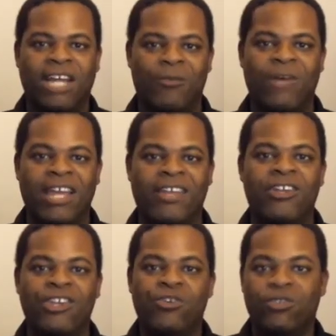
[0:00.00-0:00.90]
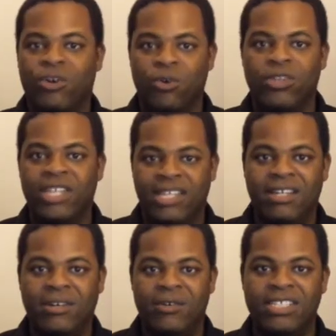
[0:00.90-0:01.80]
That way, you'll know who the
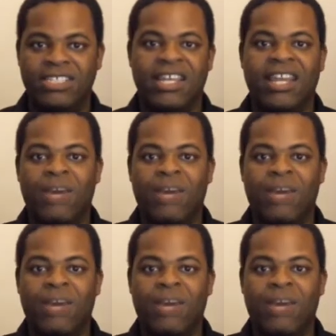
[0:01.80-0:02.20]
killer is.